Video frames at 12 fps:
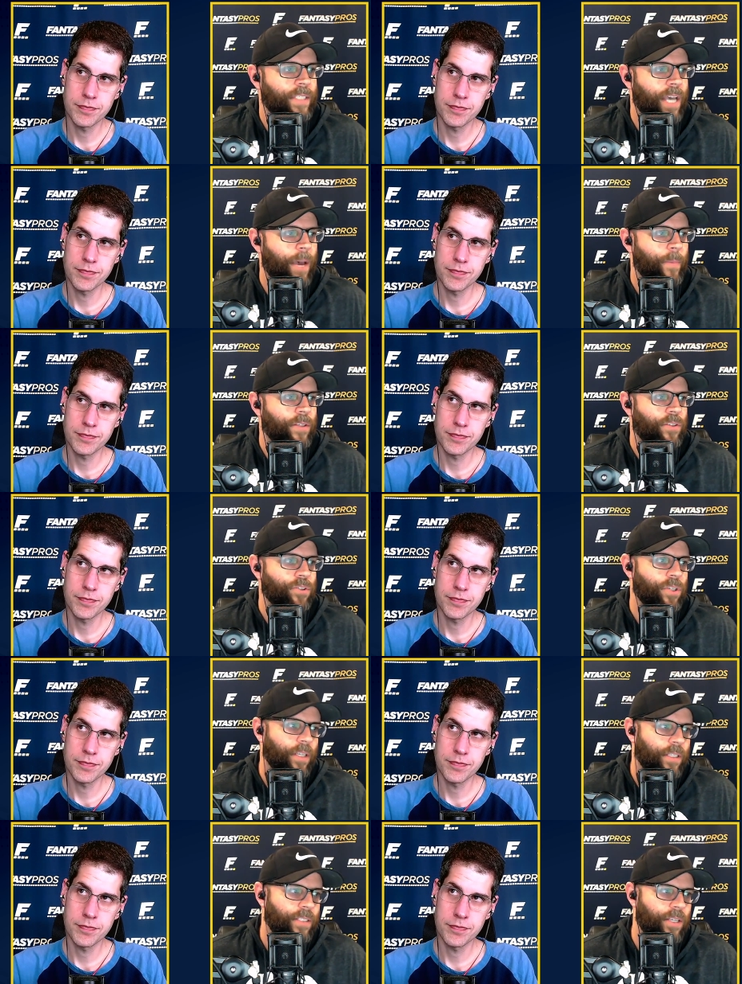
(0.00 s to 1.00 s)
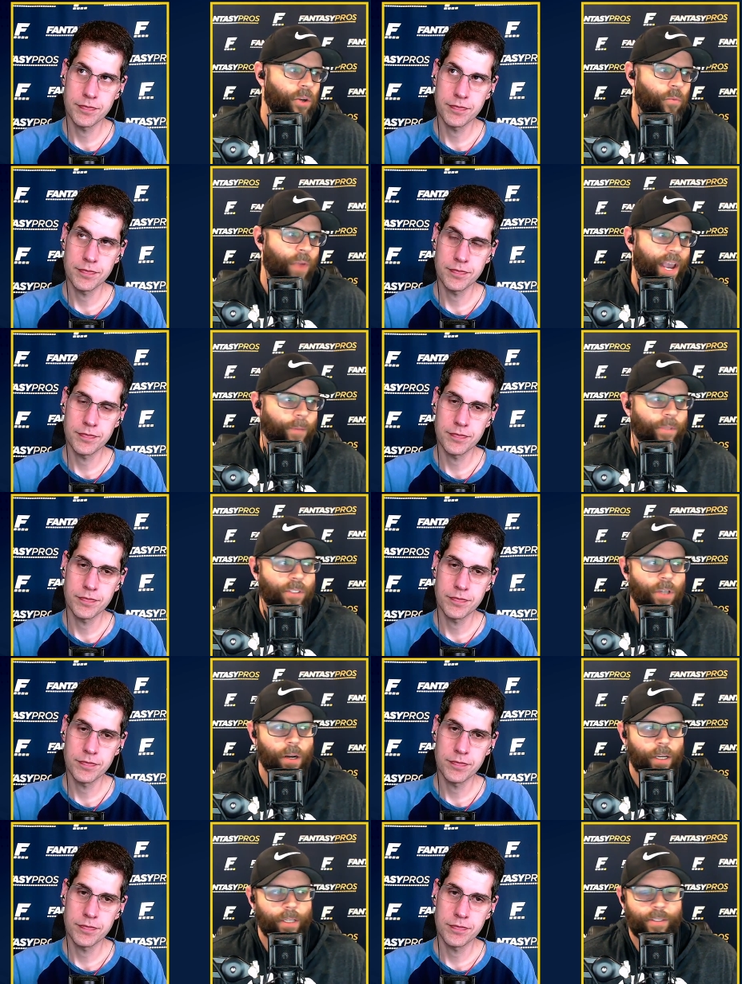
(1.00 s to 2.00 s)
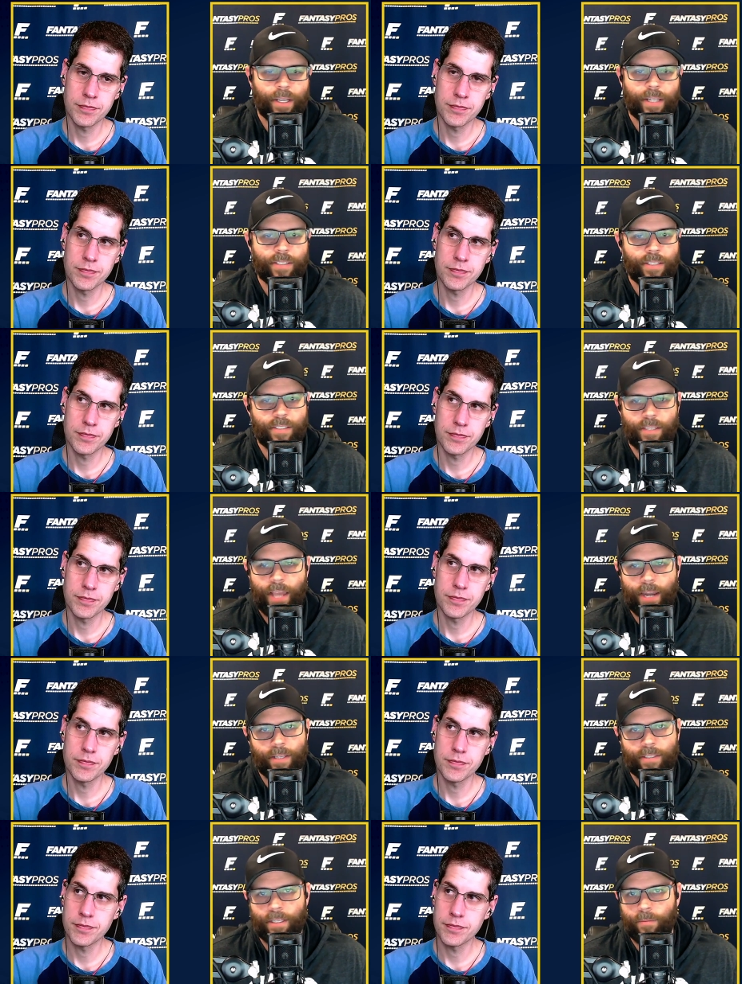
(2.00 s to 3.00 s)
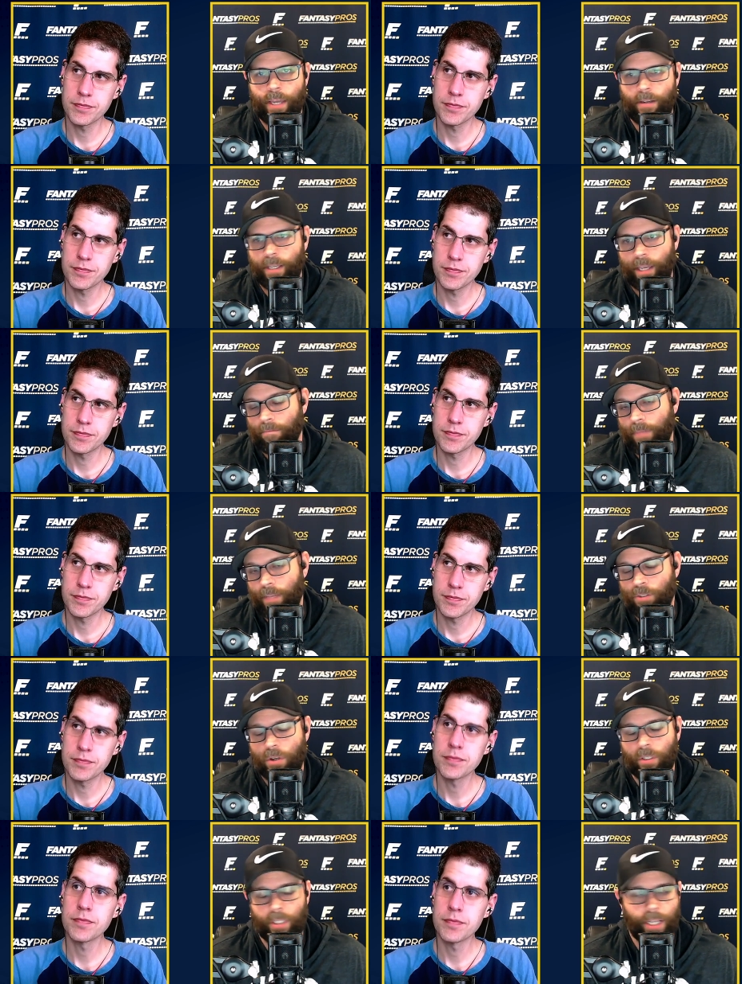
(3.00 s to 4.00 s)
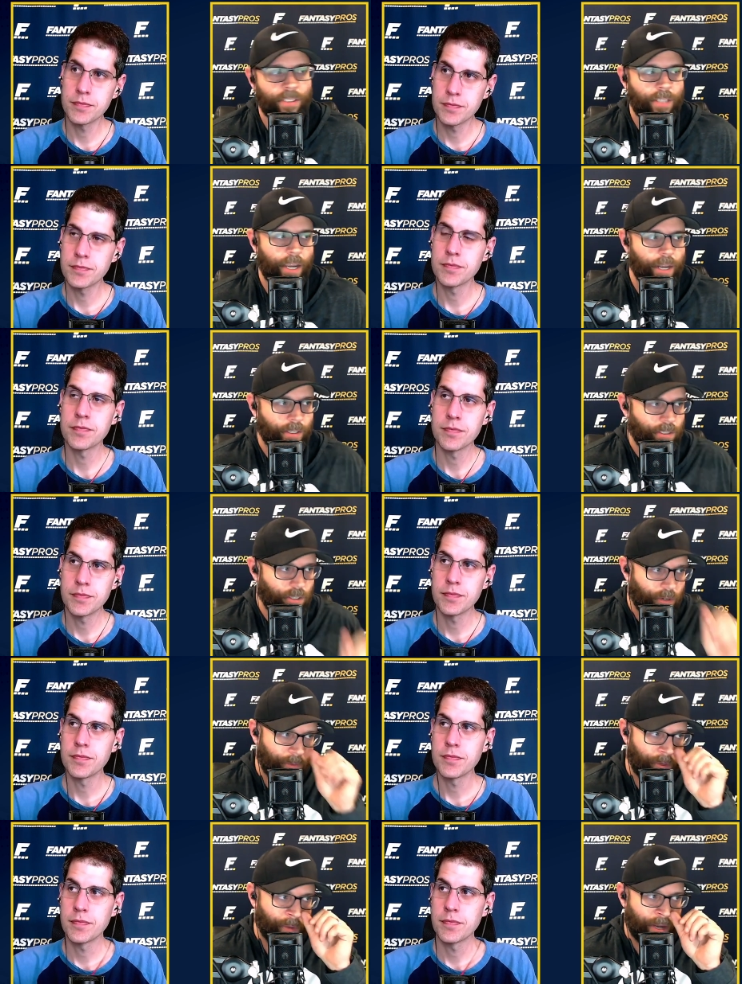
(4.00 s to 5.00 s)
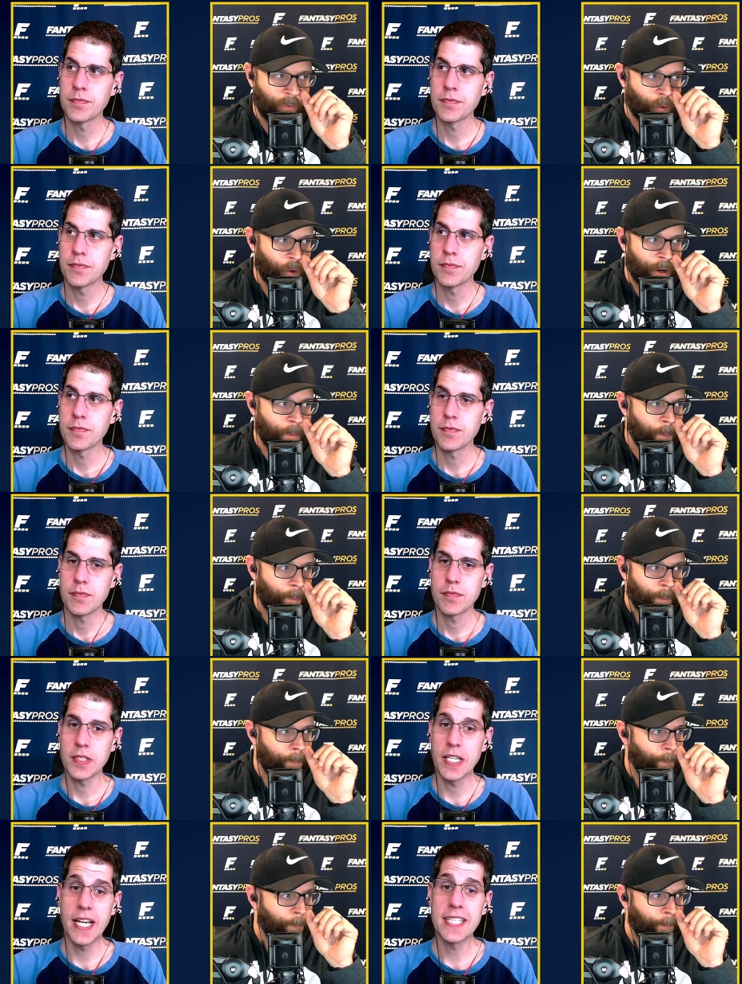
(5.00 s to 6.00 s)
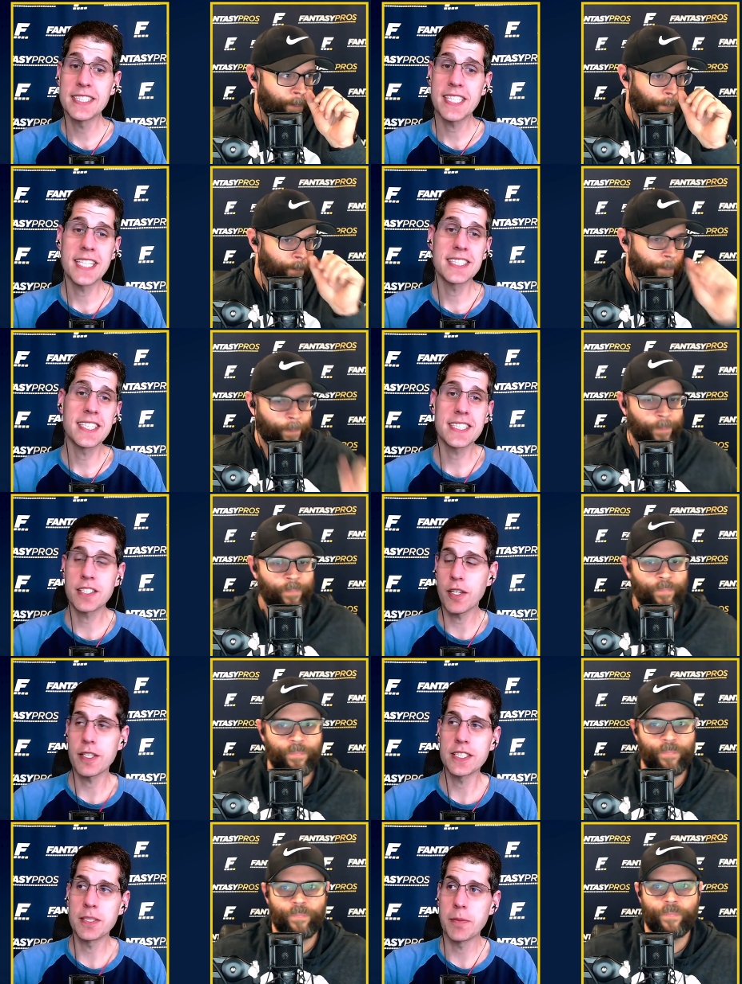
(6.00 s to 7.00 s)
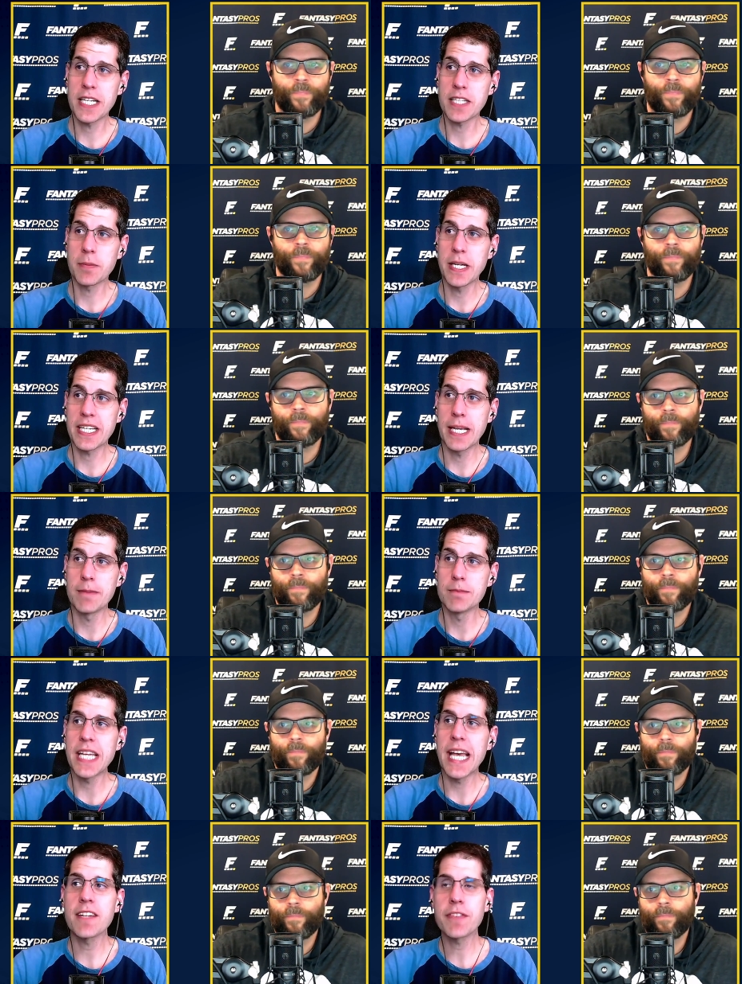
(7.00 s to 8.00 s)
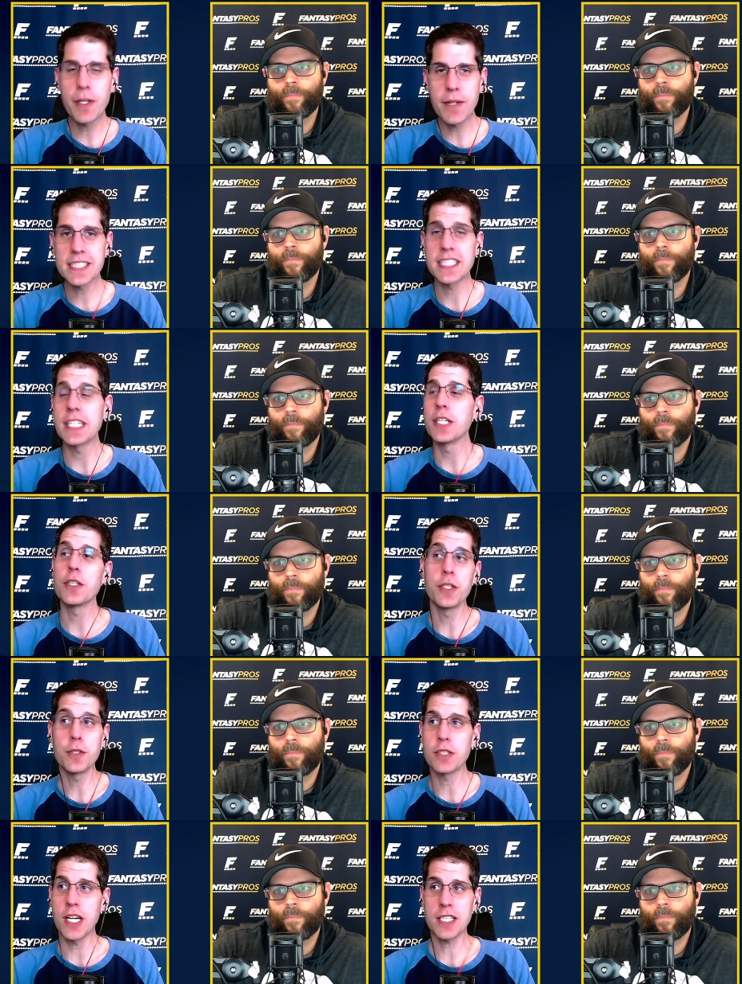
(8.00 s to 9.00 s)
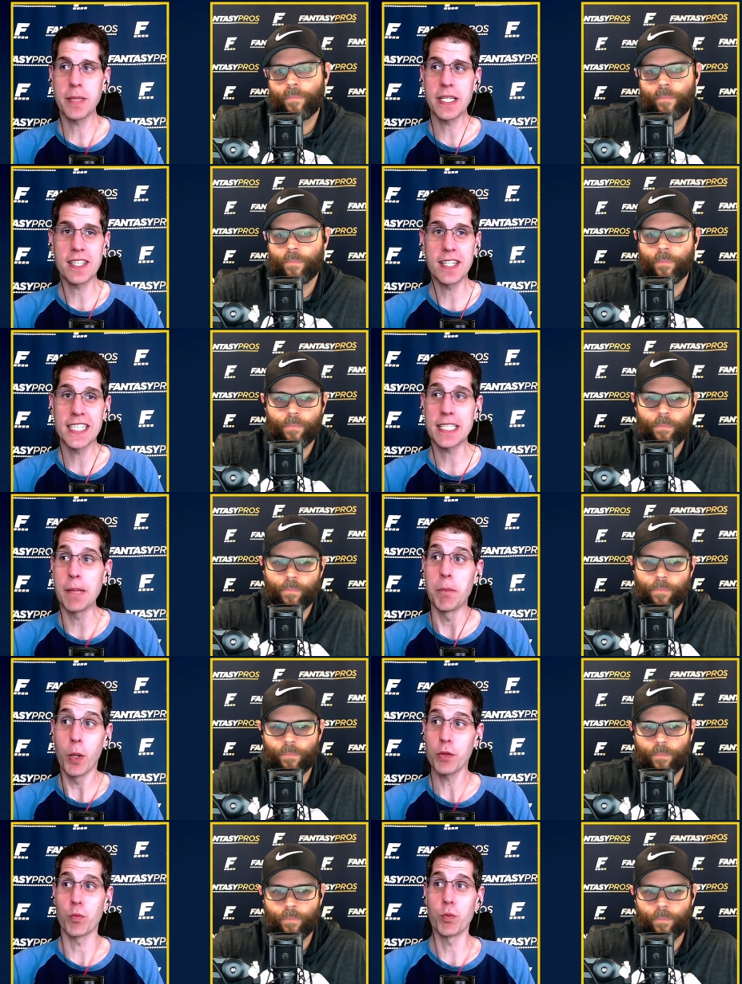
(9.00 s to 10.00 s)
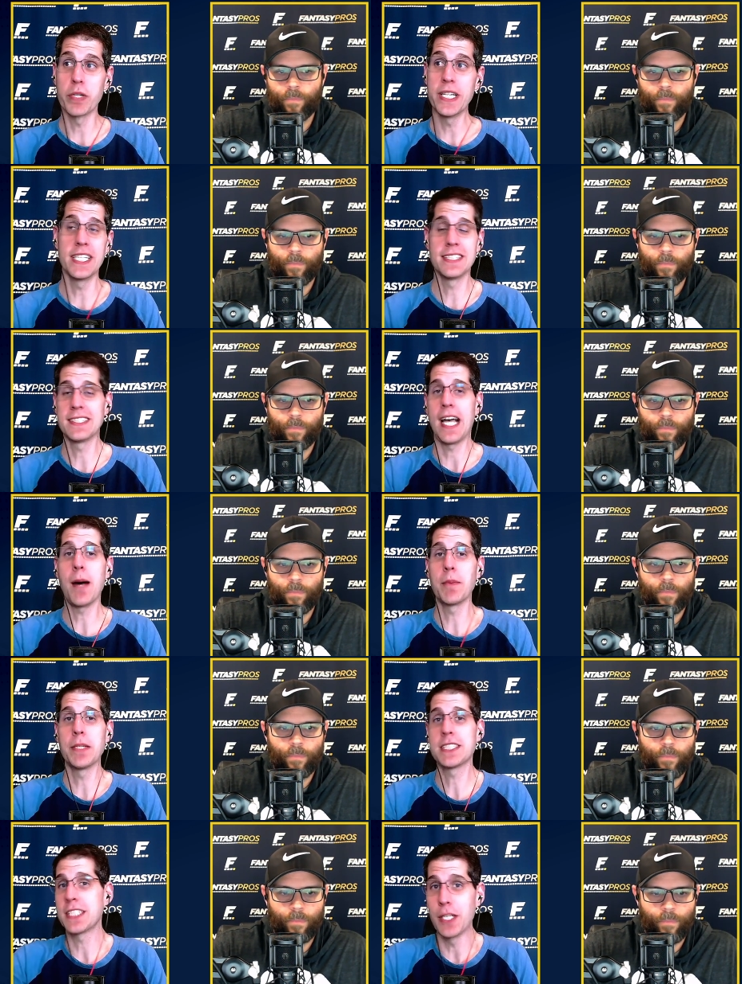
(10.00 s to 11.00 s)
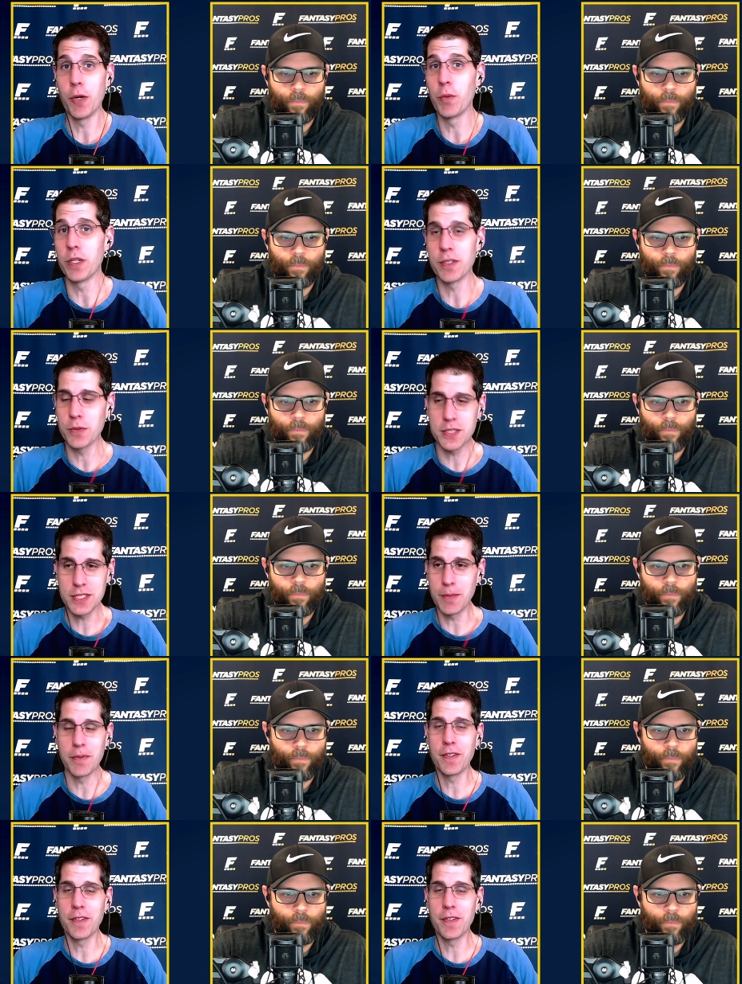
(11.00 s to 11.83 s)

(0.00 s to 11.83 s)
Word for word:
Speaker 1: Thomas should continue to rack up the targets against Cincinnati, a team that, again, they've struggled against tight ends, so he'd be my number one.
Speaker 2: Yeah, and he's got six targets in back-to-back games. Out of curiosity, you, you talked about the landscape. Both Reed and Thomas, you know, were, were some